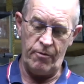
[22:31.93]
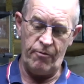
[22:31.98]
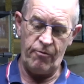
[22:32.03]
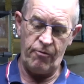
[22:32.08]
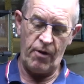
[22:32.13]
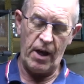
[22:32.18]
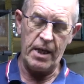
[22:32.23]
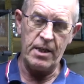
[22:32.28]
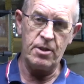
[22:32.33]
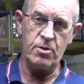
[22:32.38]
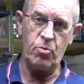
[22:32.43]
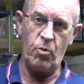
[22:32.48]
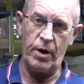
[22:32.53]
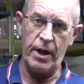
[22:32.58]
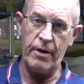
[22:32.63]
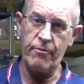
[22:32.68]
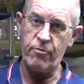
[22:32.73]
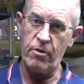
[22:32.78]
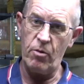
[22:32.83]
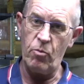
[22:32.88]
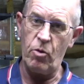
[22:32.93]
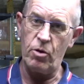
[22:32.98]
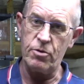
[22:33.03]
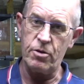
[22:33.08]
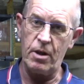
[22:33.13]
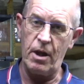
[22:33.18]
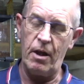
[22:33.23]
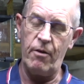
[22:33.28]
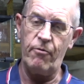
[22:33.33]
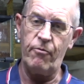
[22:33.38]
face whatever it was
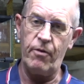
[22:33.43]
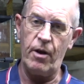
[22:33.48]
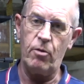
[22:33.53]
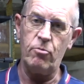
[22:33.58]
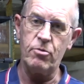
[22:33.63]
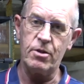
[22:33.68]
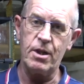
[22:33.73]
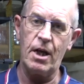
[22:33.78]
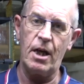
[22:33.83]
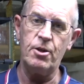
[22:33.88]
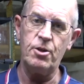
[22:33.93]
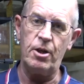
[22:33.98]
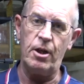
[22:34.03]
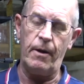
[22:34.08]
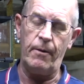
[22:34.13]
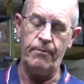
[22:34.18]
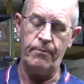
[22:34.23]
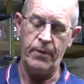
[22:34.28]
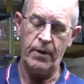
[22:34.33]
that it felt touch it.